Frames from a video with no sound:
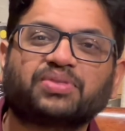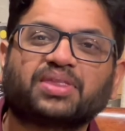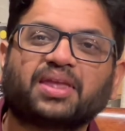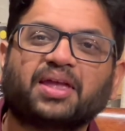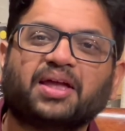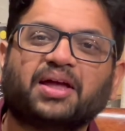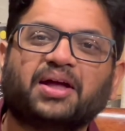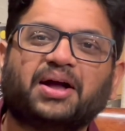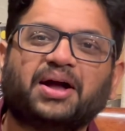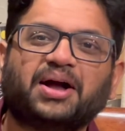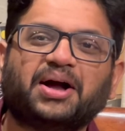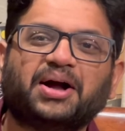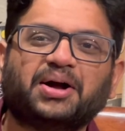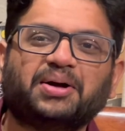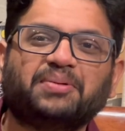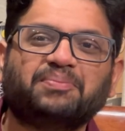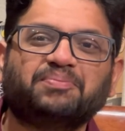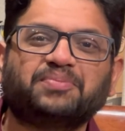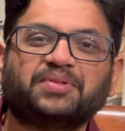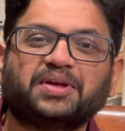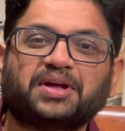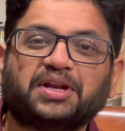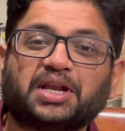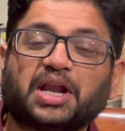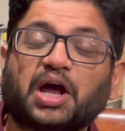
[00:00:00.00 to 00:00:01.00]

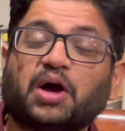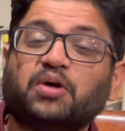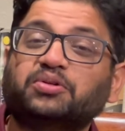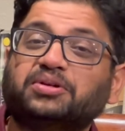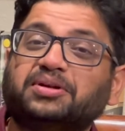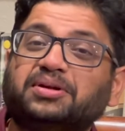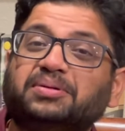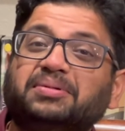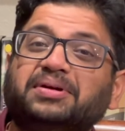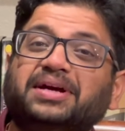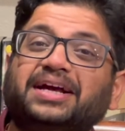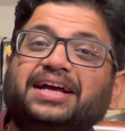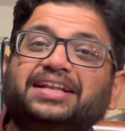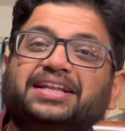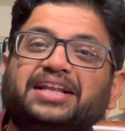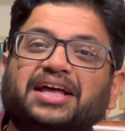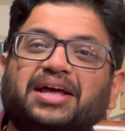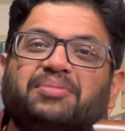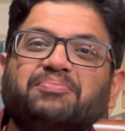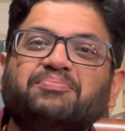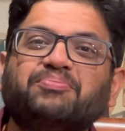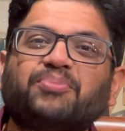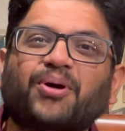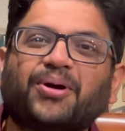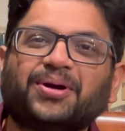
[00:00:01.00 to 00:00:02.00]
Now the
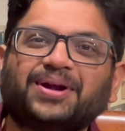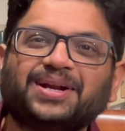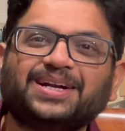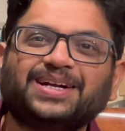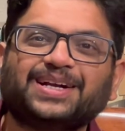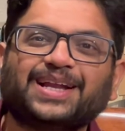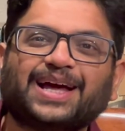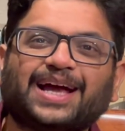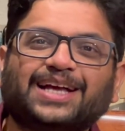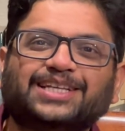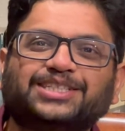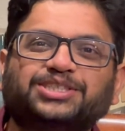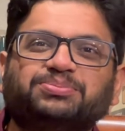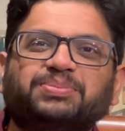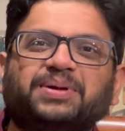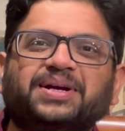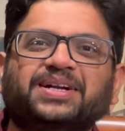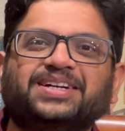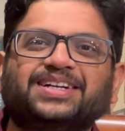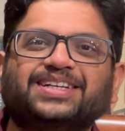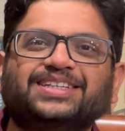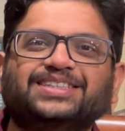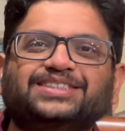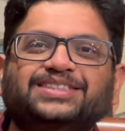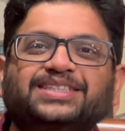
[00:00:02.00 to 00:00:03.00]
important aspect
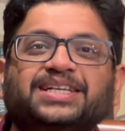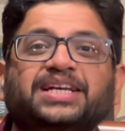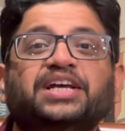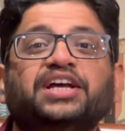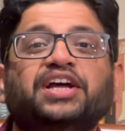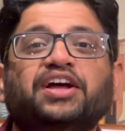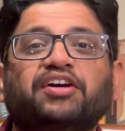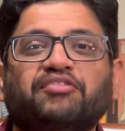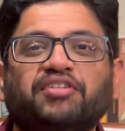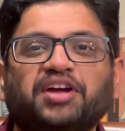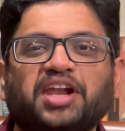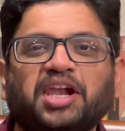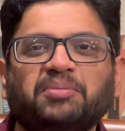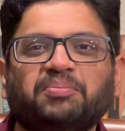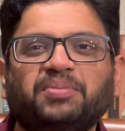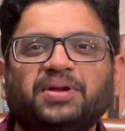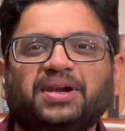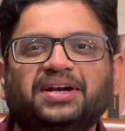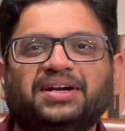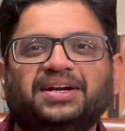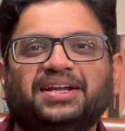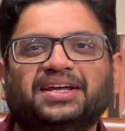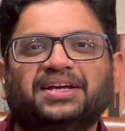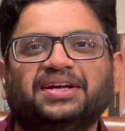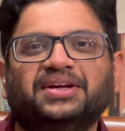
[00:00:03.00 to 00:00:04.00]
is
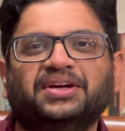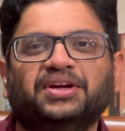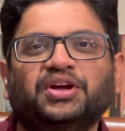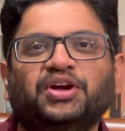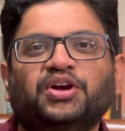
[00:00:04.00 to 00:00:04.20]
availability.